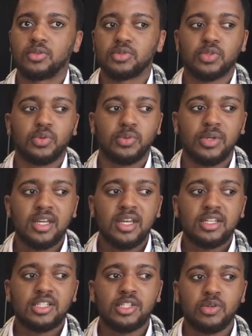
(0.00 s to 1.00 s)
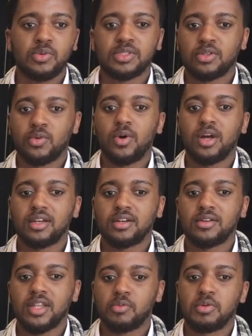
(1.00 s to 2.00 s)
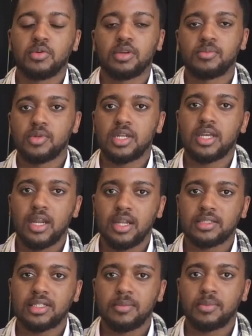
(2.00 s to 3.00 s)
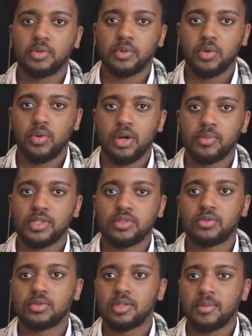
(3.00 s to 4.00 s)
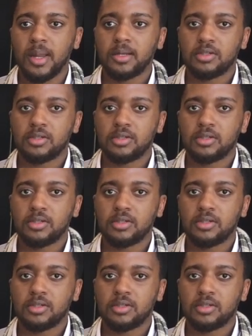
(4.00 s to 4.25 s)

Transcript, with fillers: you know, so she was the one that we were communicating sample requirements to